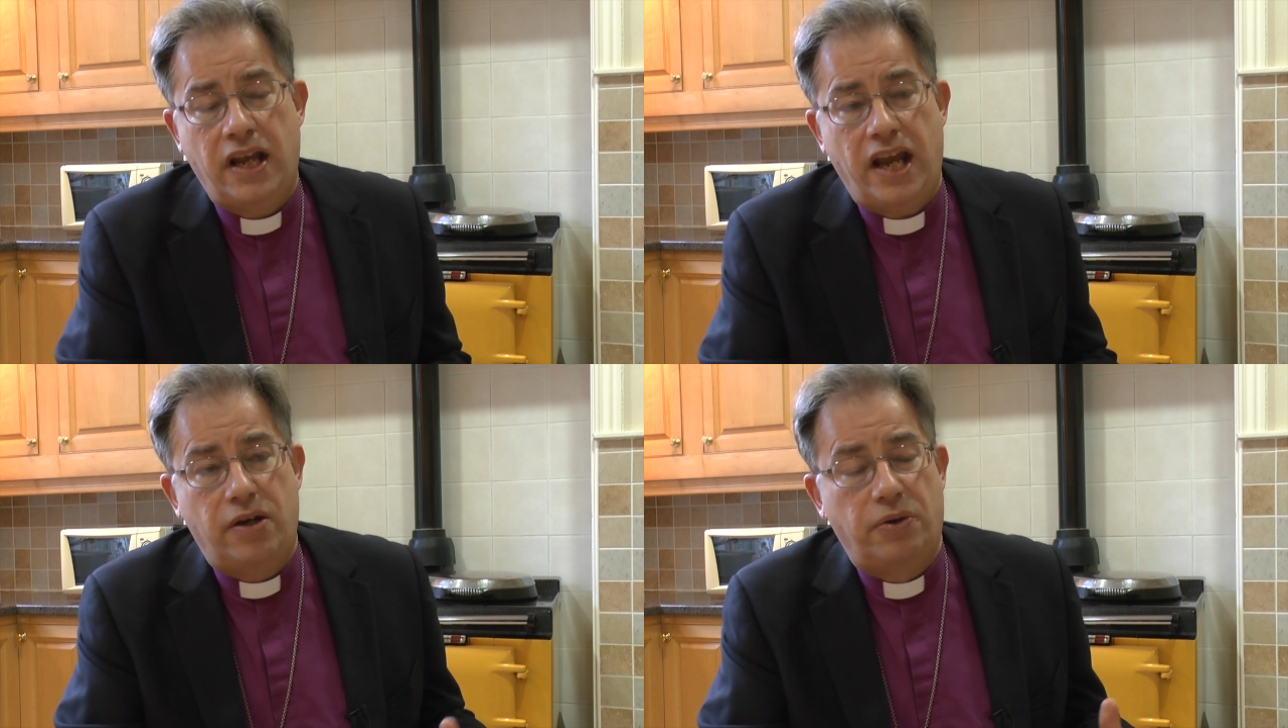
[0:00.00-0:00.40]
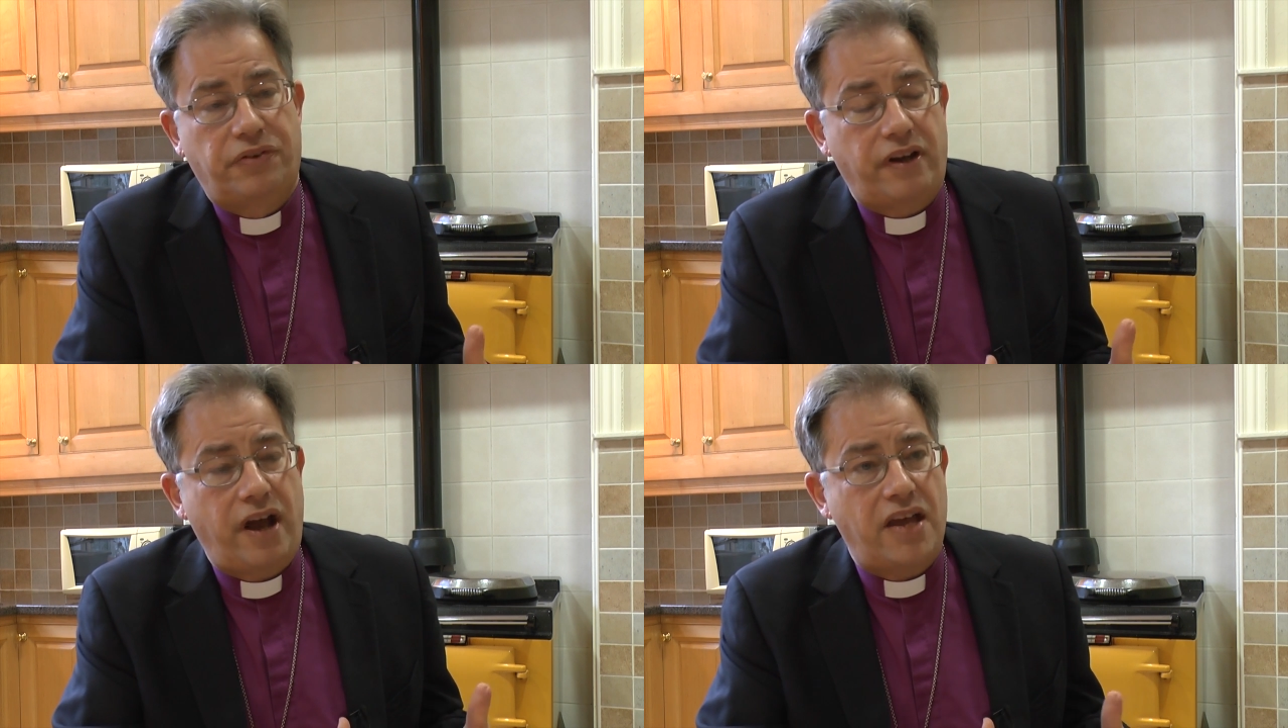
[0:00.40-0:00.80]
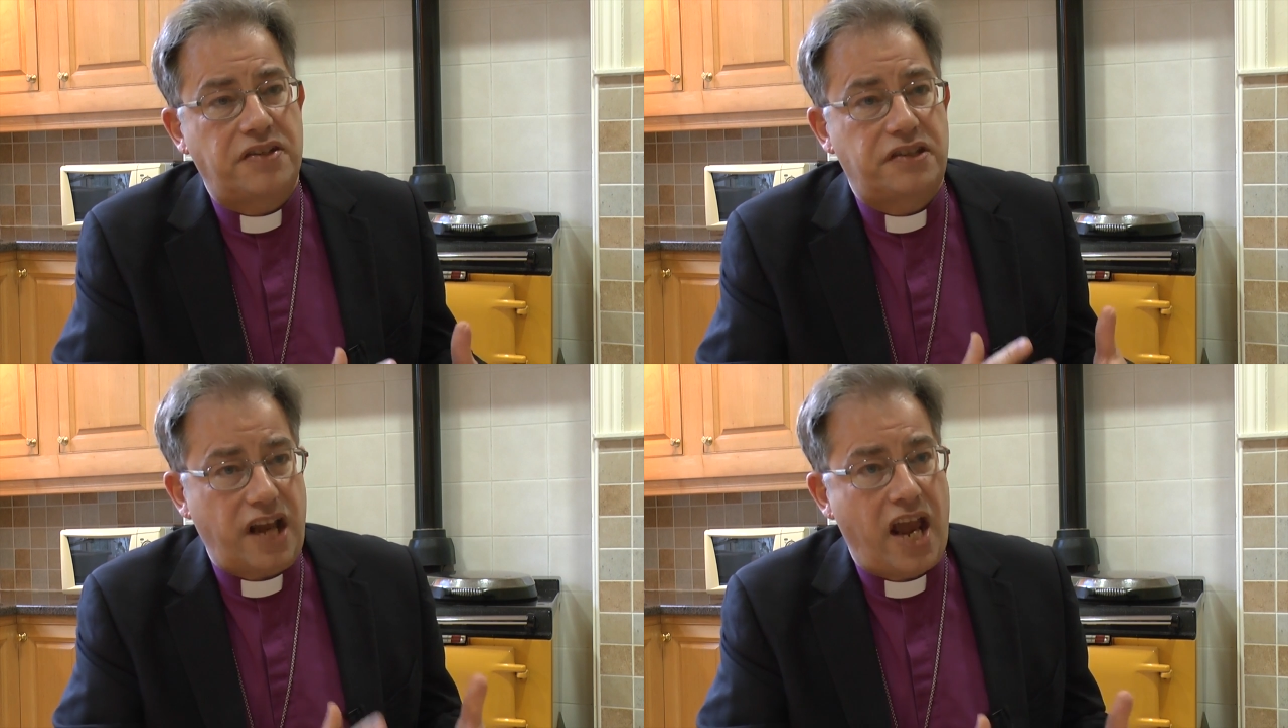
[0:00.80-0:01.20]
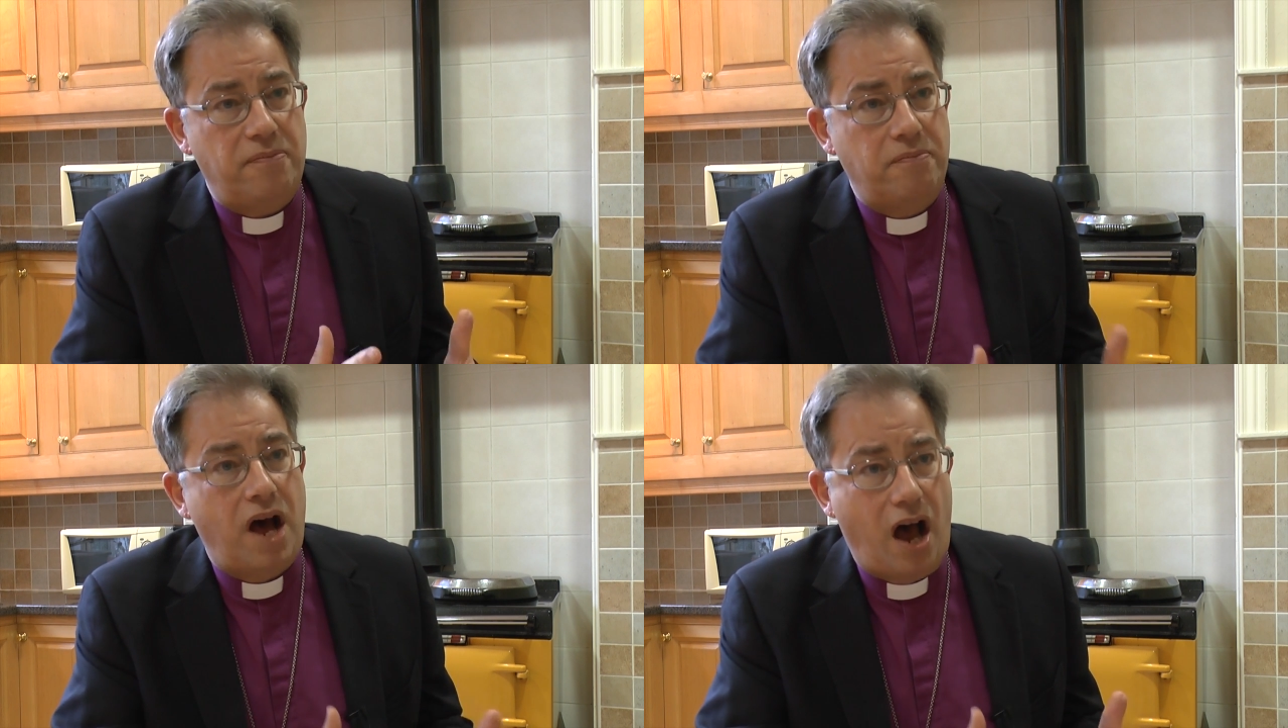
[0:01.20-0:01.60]
It also has
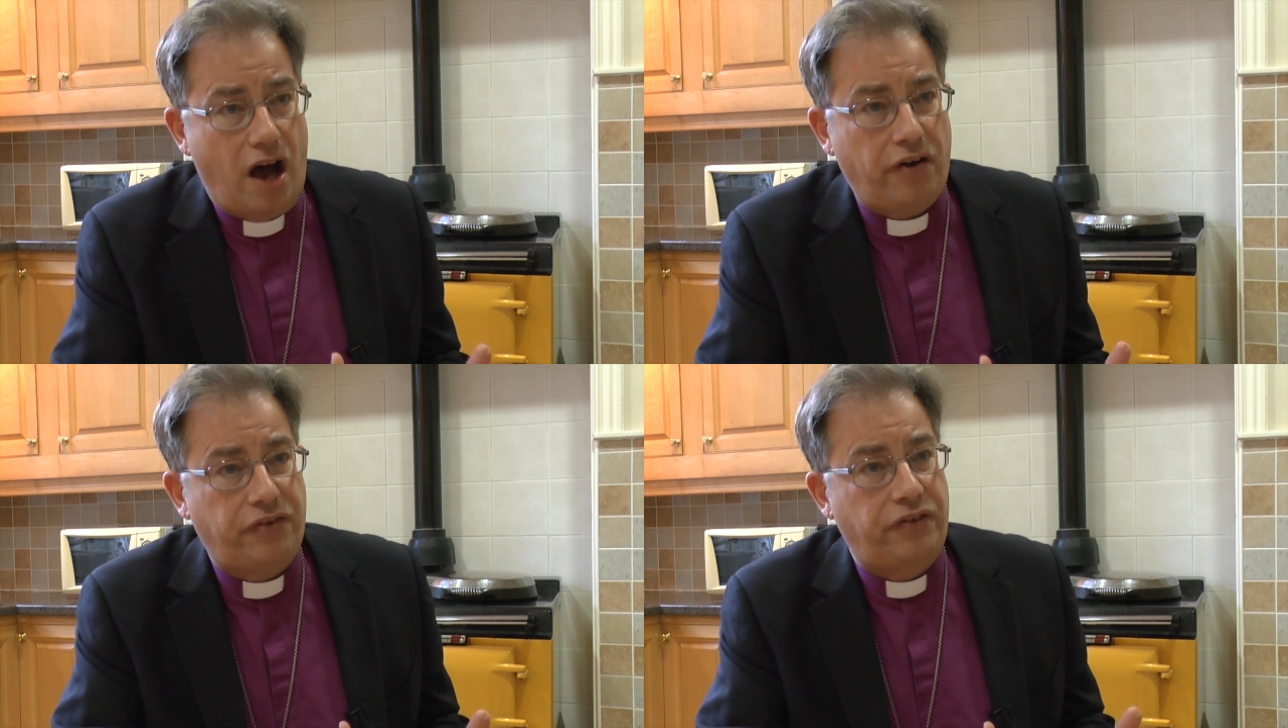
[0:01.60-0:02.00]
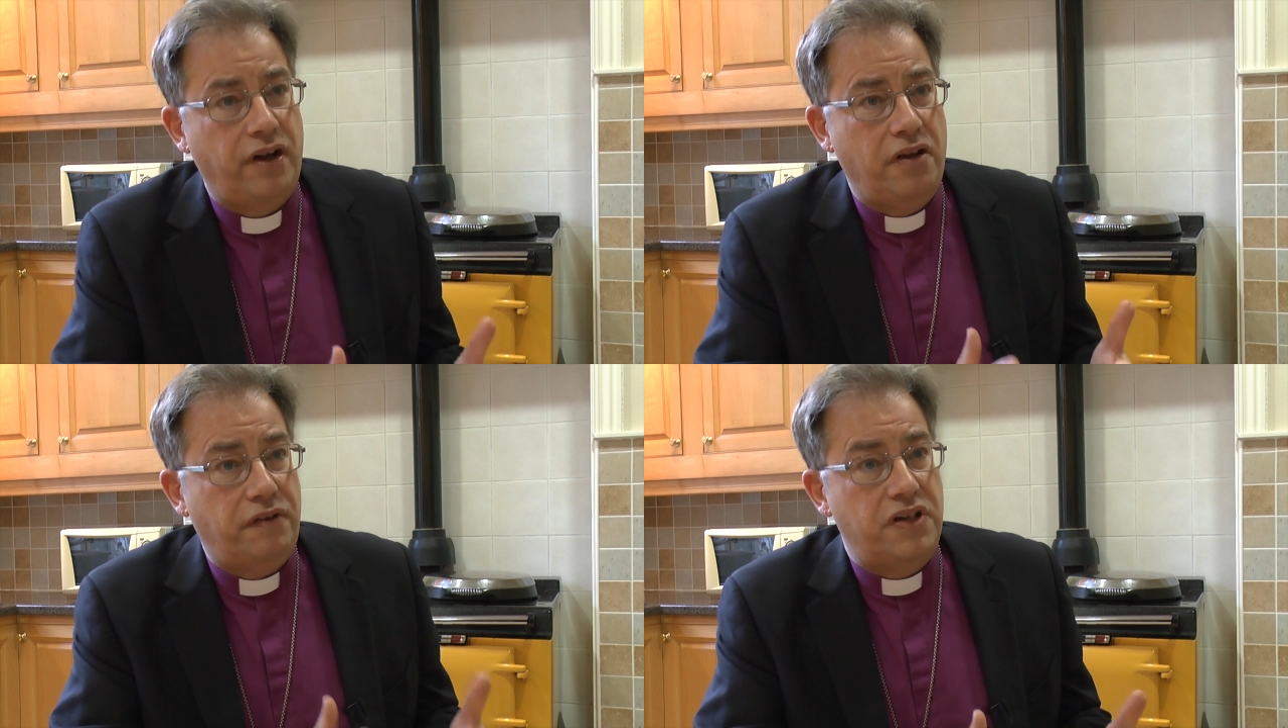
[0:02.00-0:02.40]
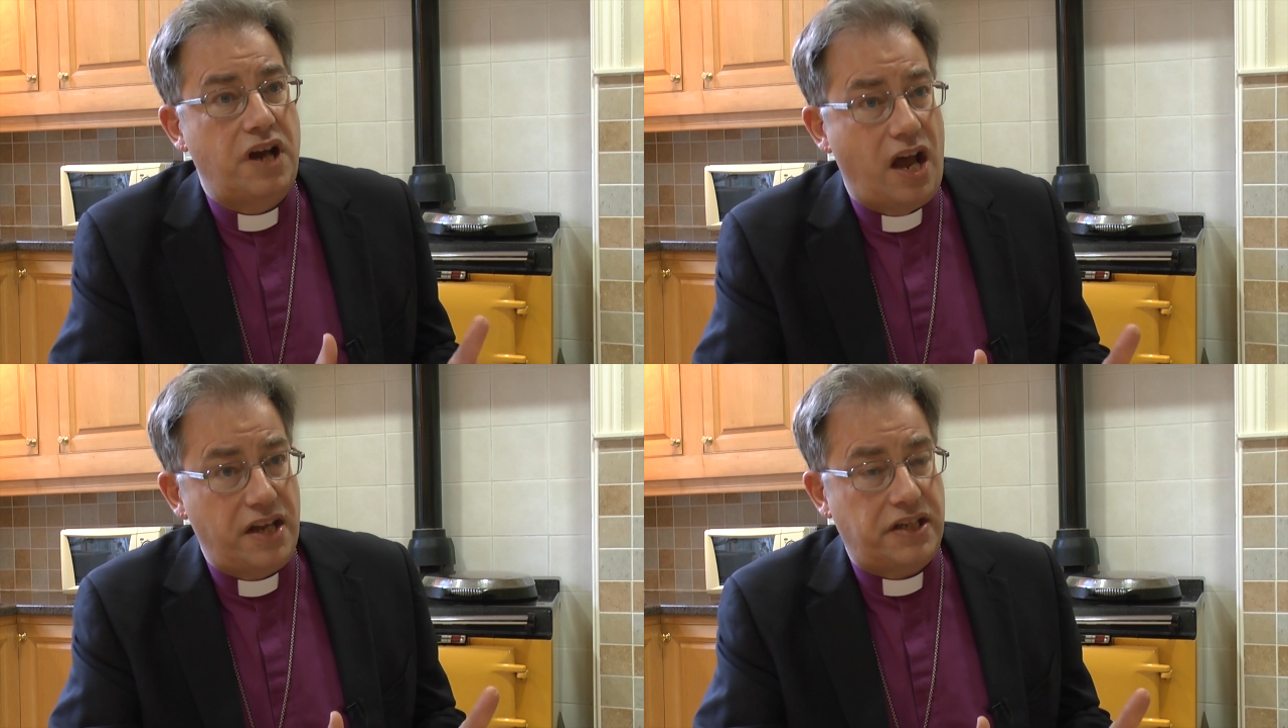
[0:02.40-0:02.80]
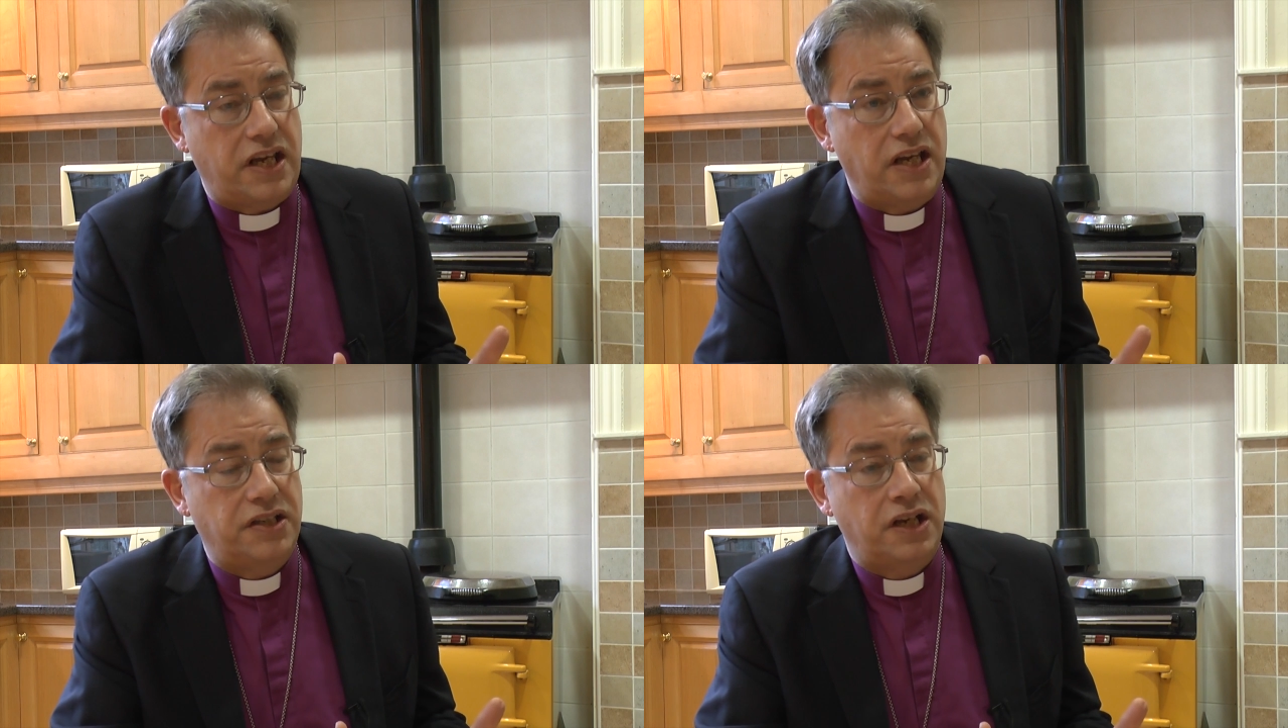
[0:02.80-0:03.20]
10 marks for
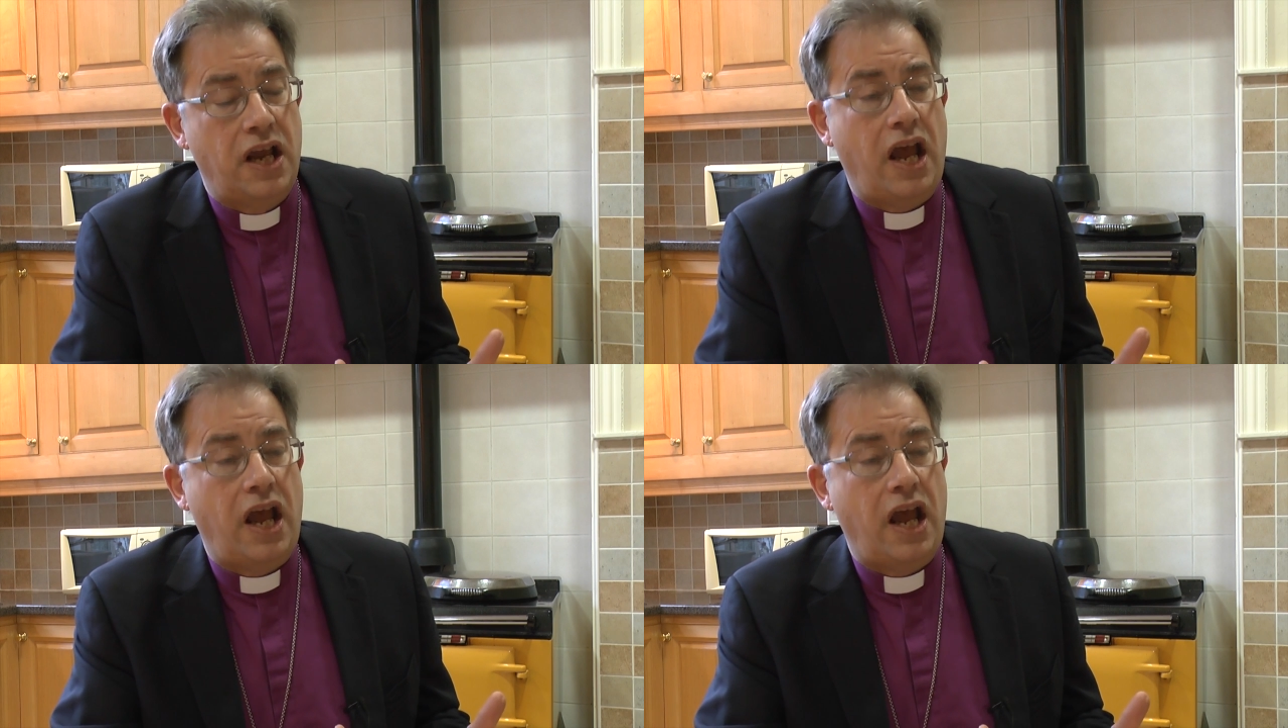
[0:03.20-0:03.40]
dioceses